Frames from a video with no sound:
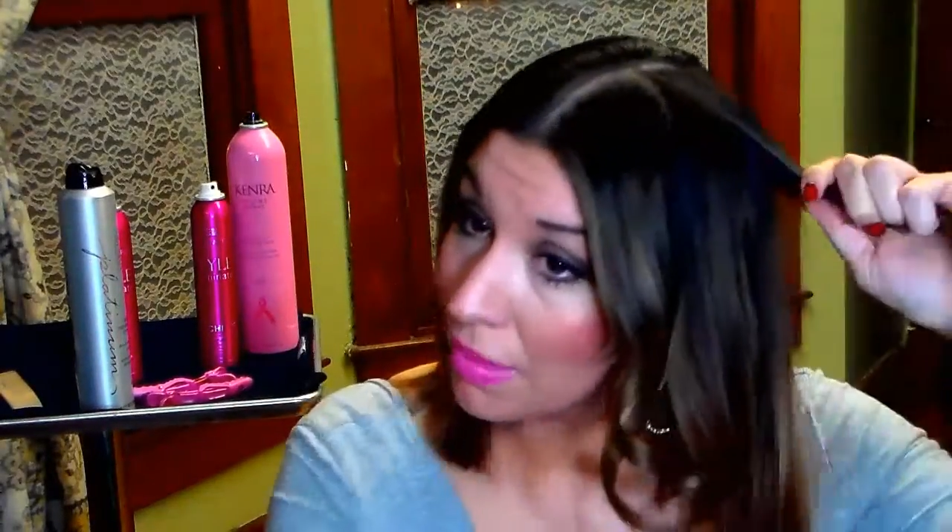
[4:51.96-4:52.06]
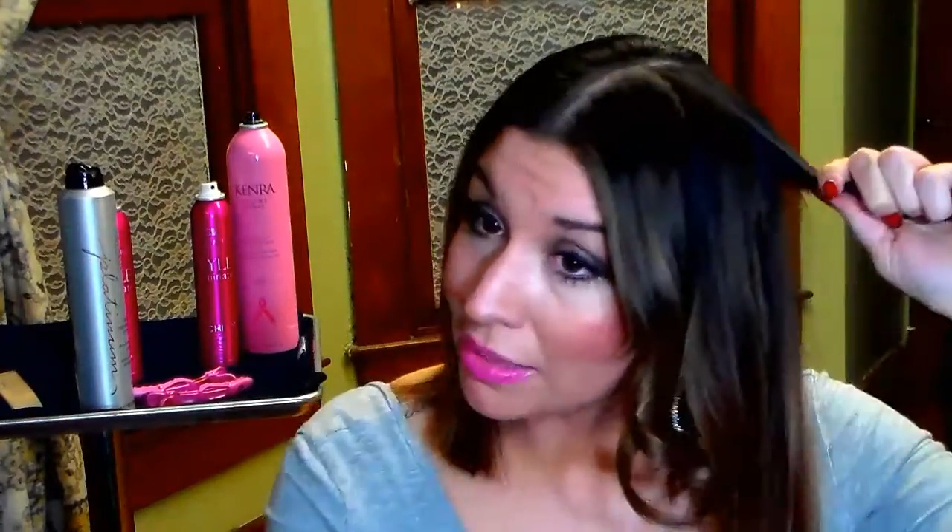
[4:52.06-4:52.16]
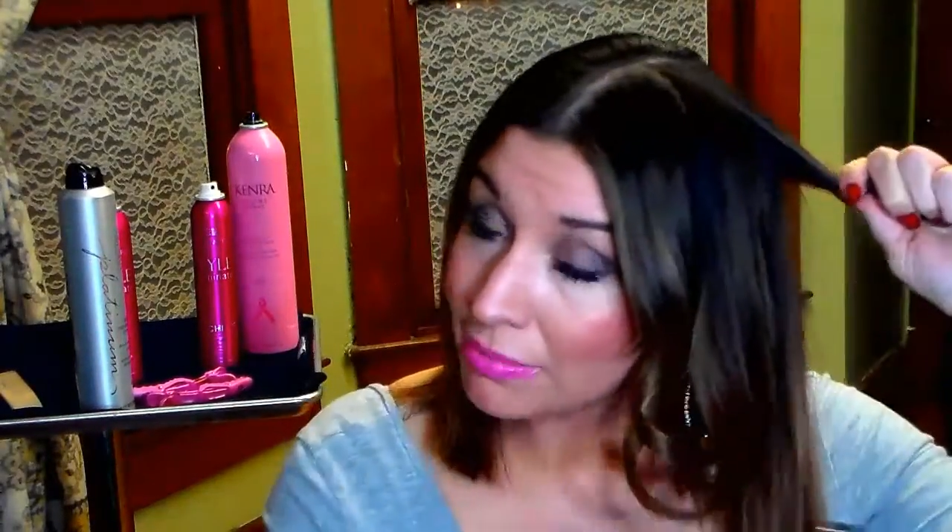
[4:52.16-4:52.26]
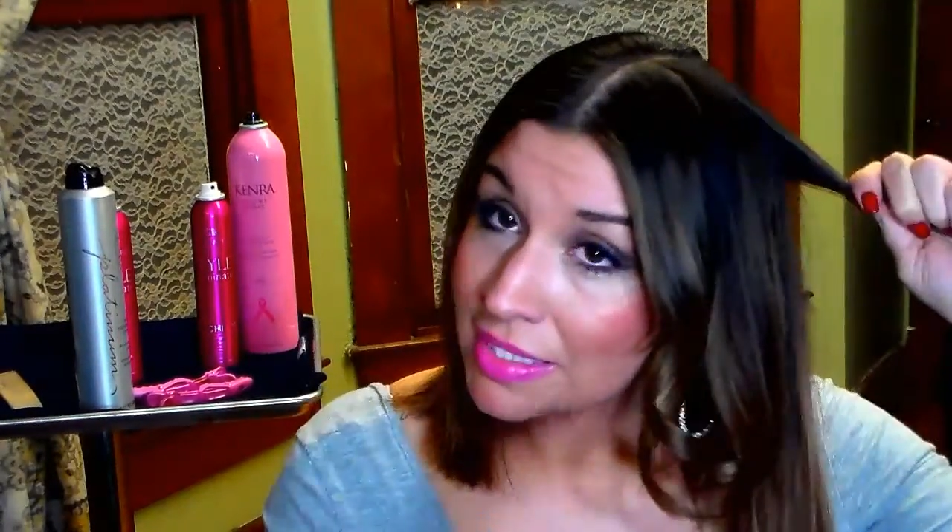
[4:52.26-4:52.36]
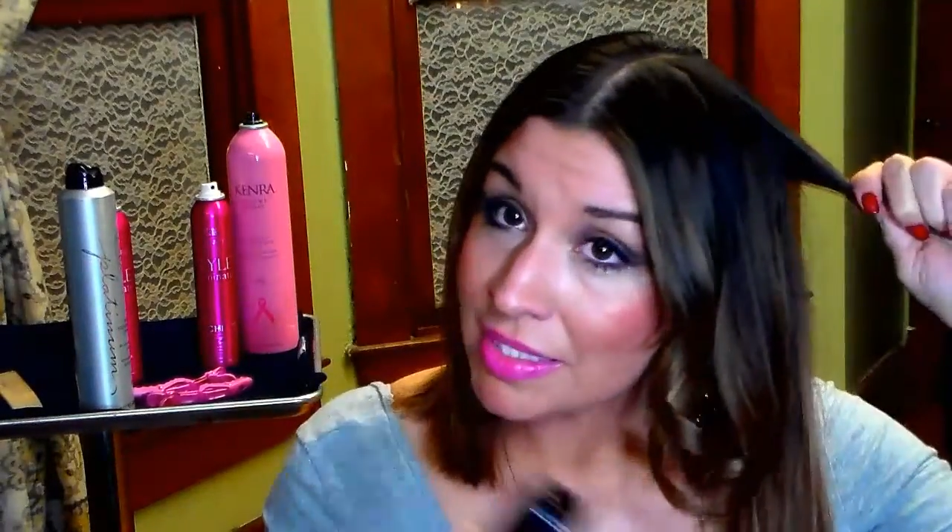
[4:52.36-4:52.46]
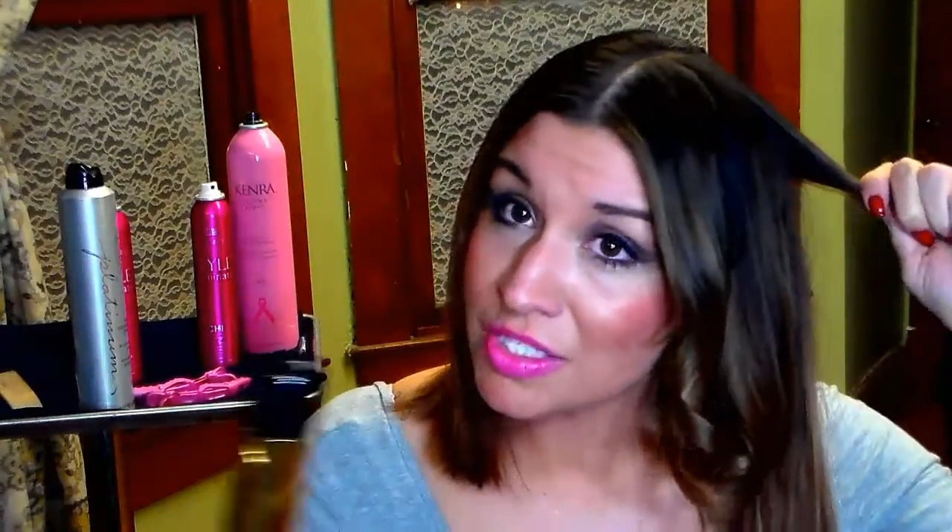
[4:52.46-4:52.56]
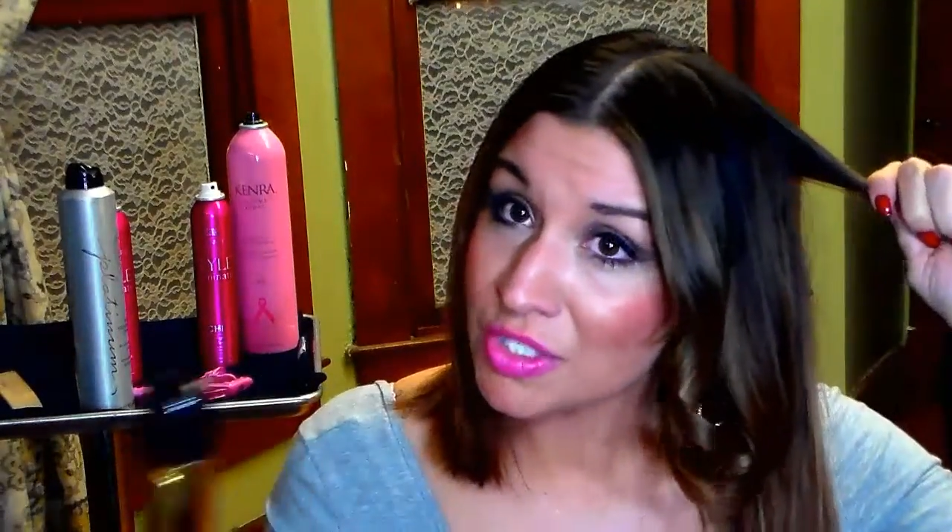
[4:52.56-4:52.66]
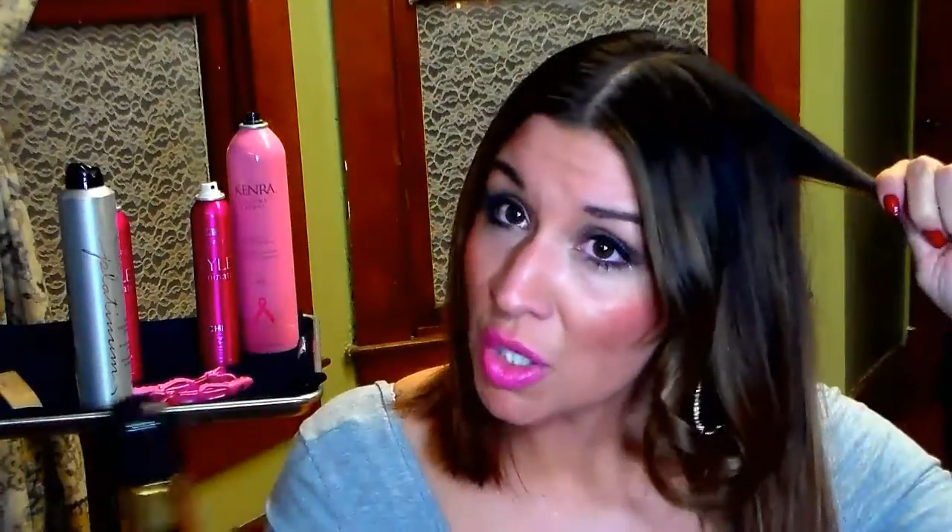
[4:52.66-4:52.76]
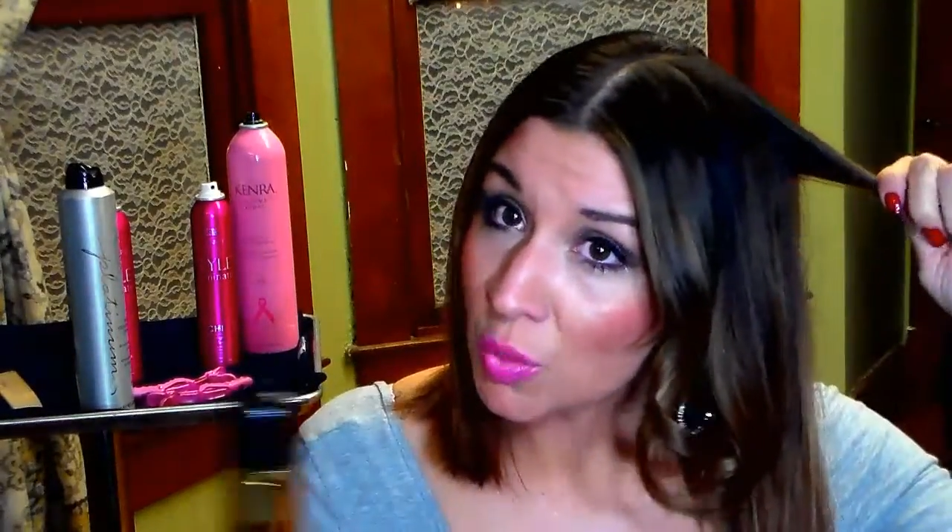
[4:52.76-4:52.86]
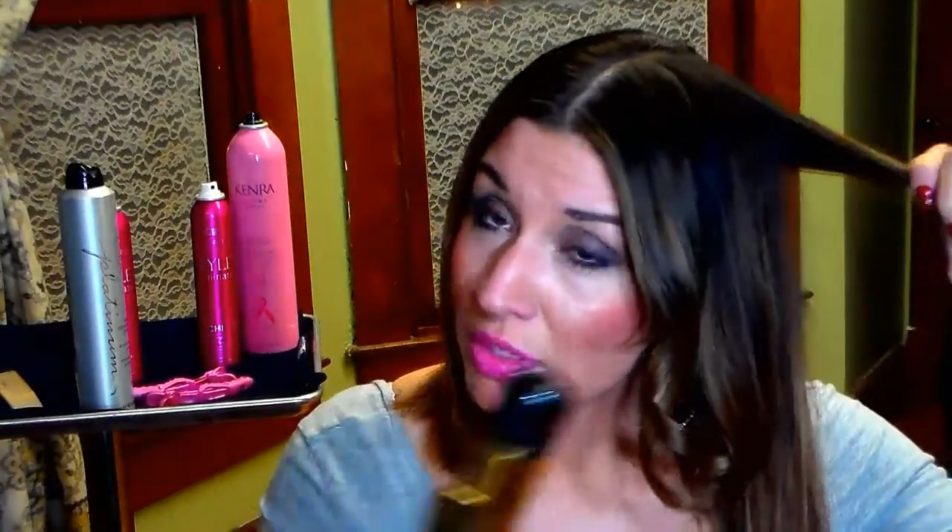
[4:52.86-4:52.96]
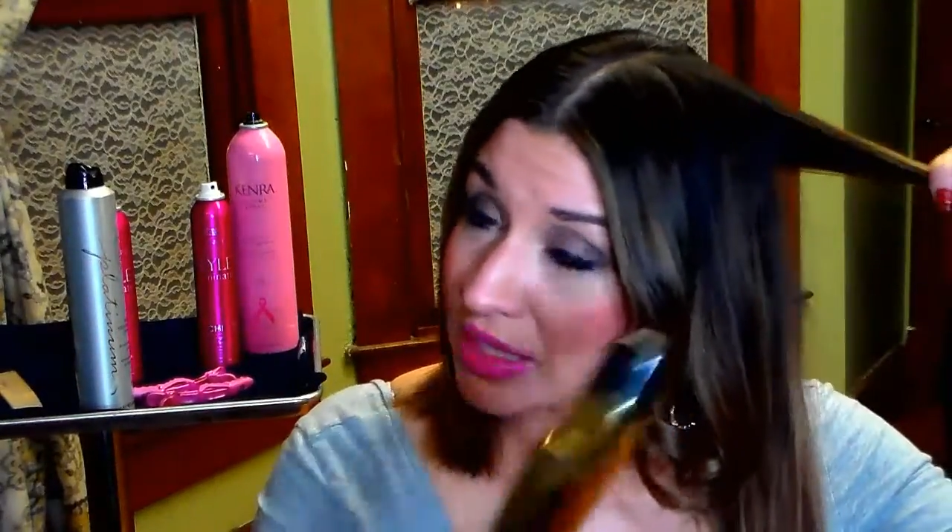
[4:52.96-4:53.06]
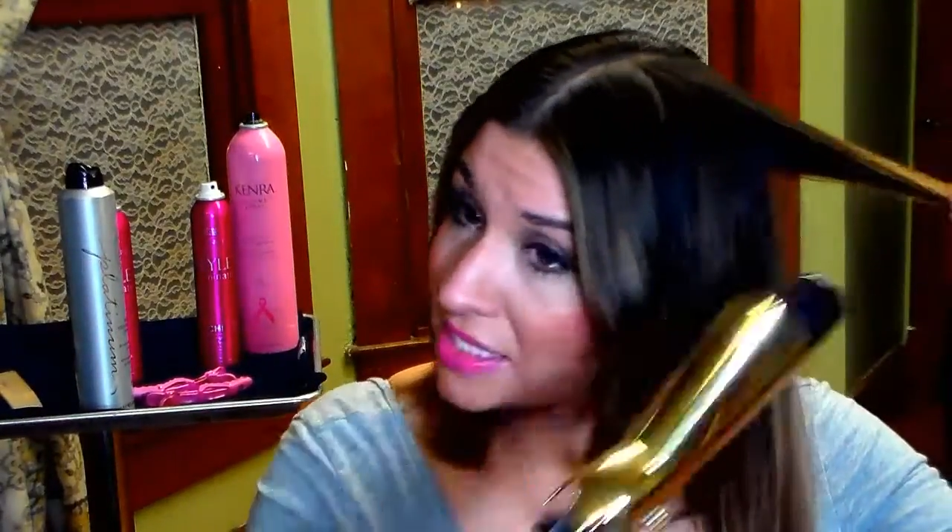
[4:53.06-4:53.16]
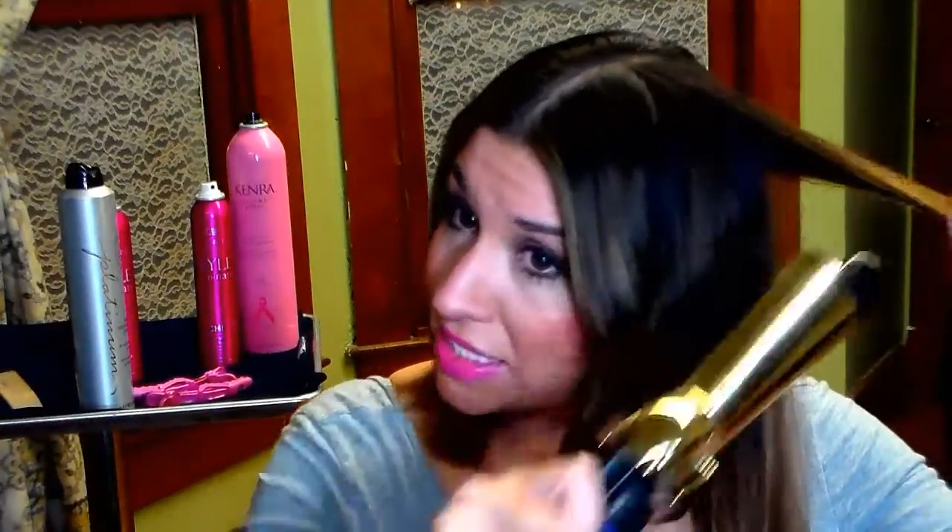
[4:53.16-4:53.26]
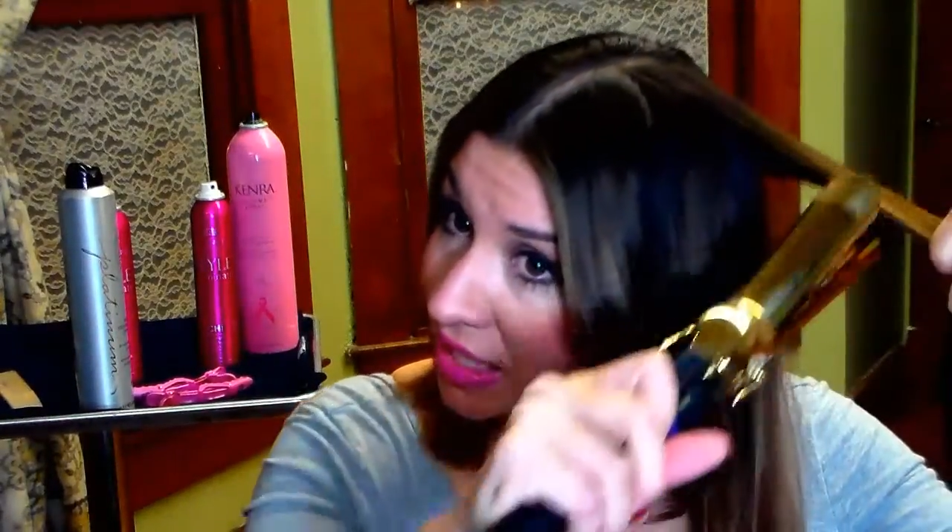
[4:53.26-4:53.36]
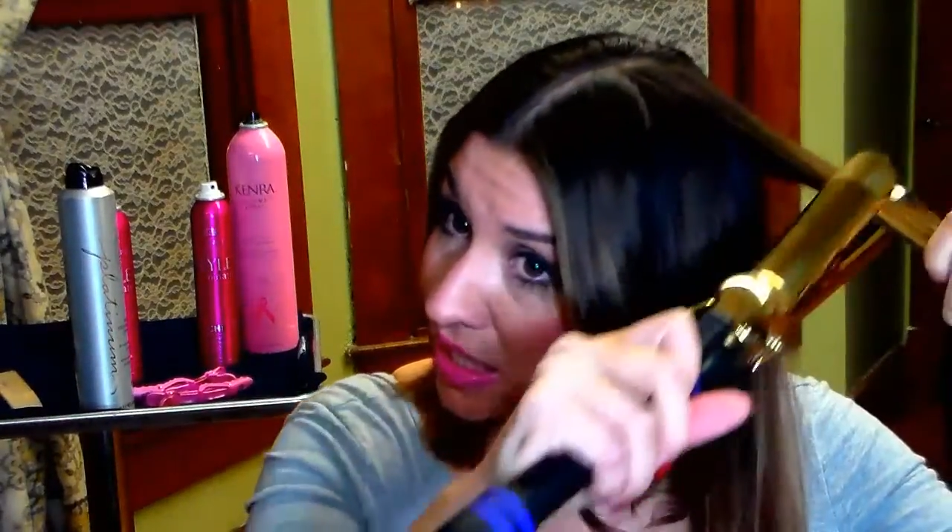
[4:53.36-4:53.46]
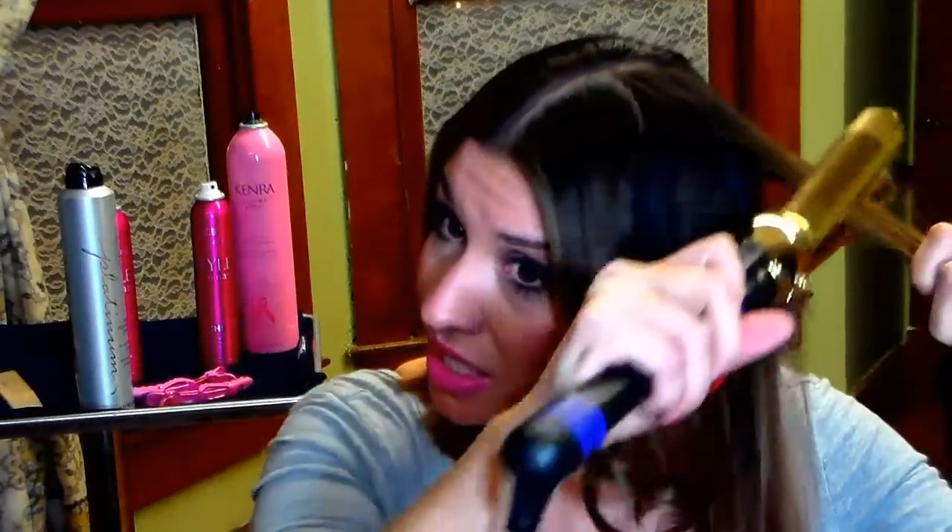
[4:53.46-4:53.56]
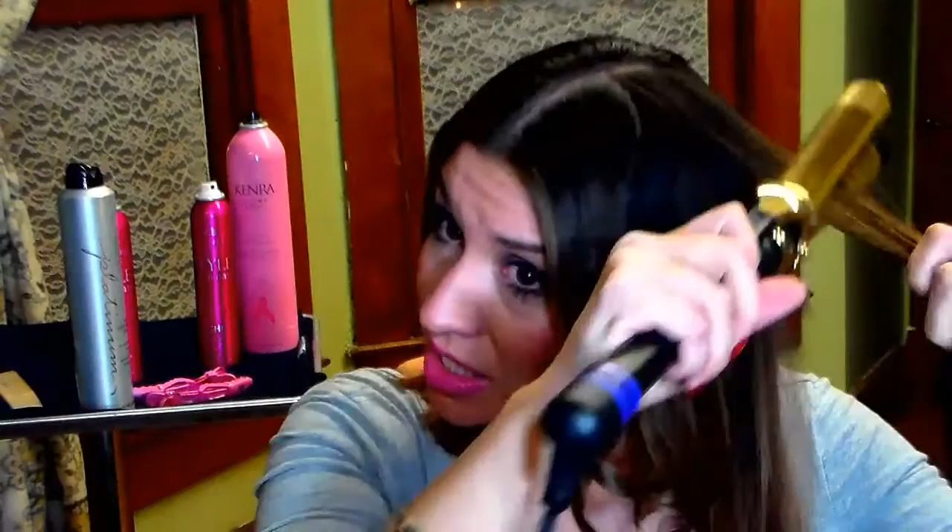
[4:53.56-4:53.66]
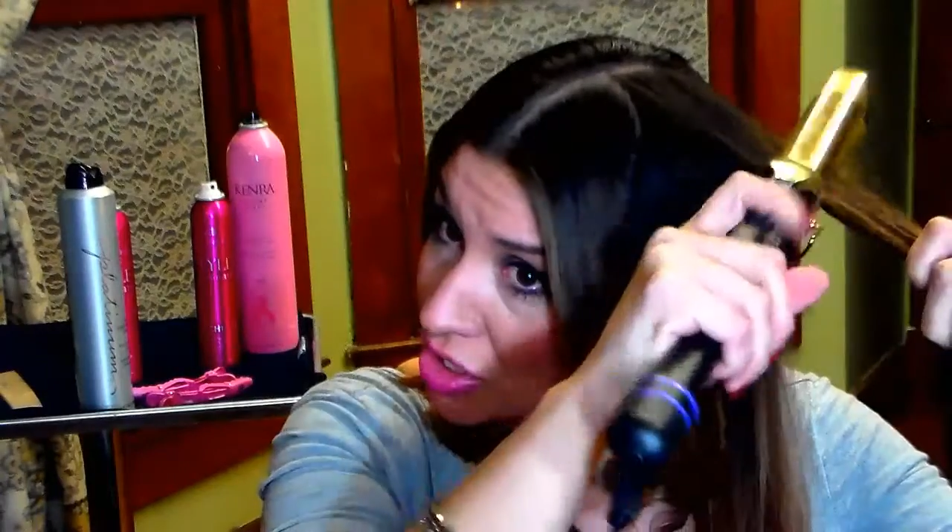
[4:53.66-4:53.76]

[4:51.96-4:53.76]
The bottom pieces you don't really see.